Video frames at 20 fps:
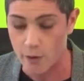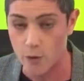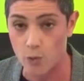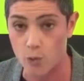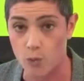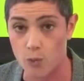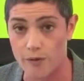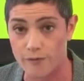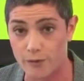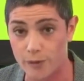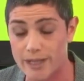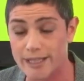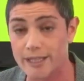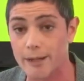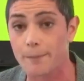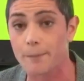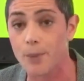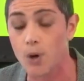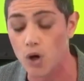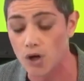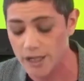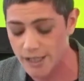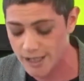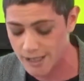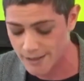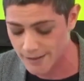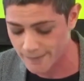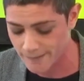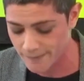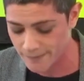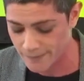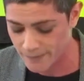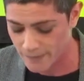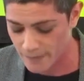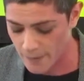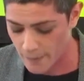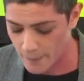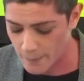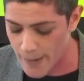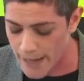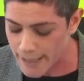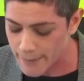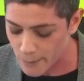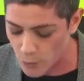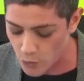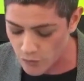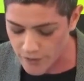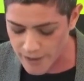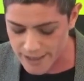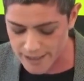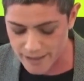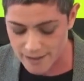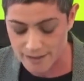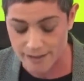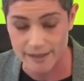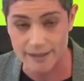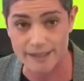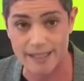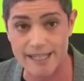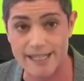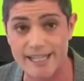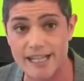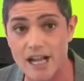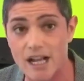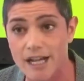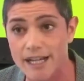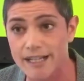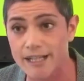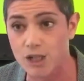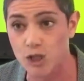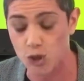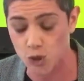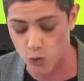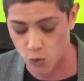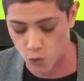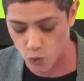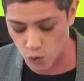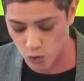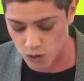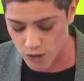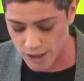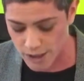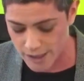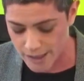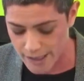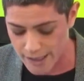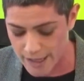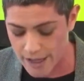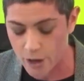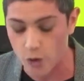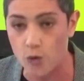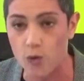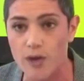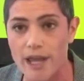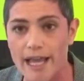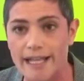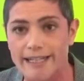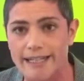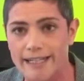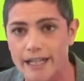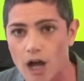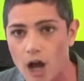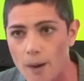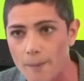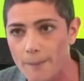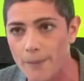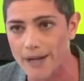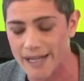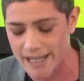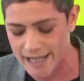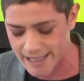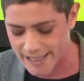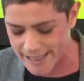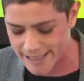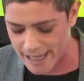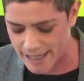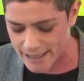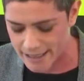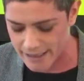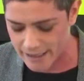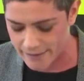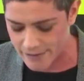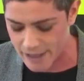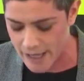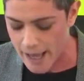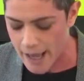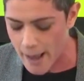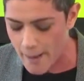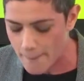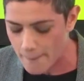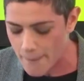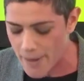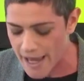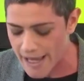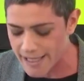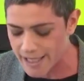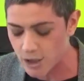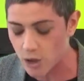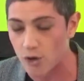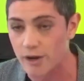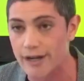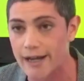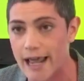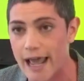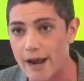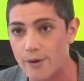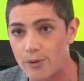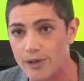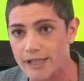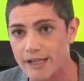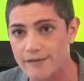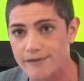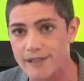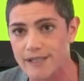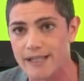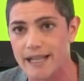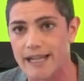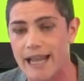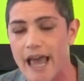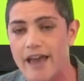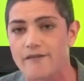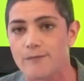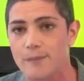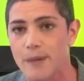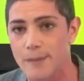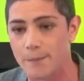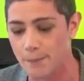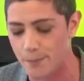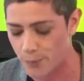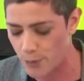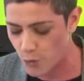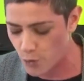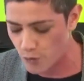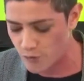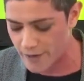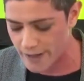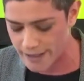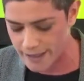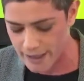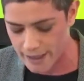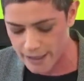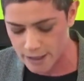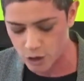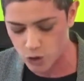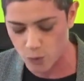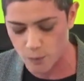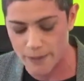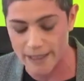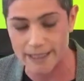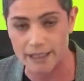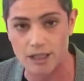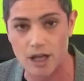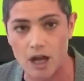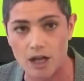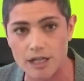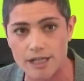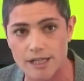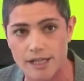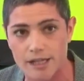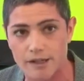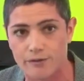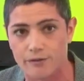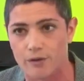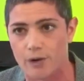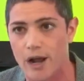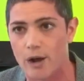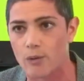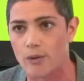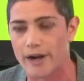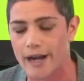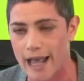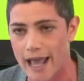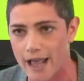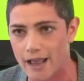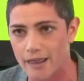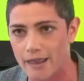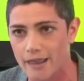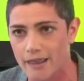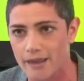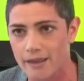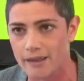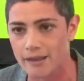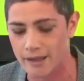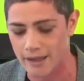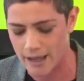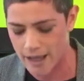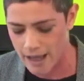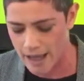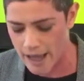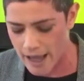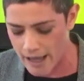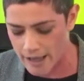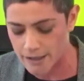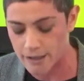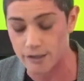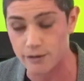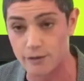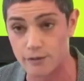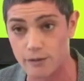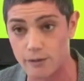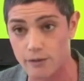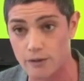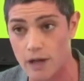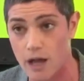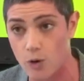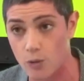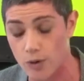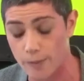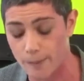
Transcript: We've written books, made movies, designed schools, created company incentives based on narratives that have been proven to be toxic for our health and our